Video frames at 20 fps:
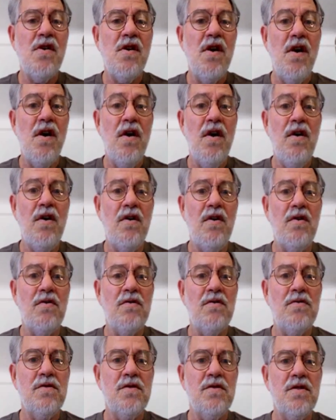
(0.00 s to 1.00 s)
oh,
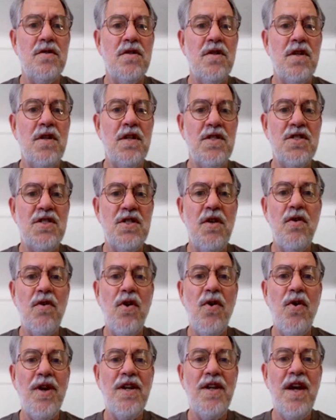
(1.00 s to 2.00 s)
it's still
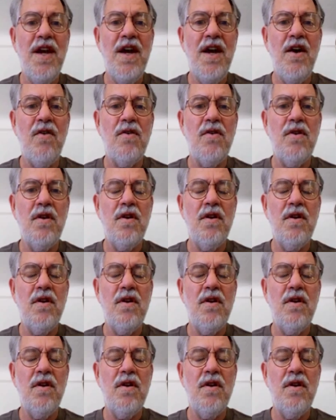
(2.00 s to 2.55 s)
going down.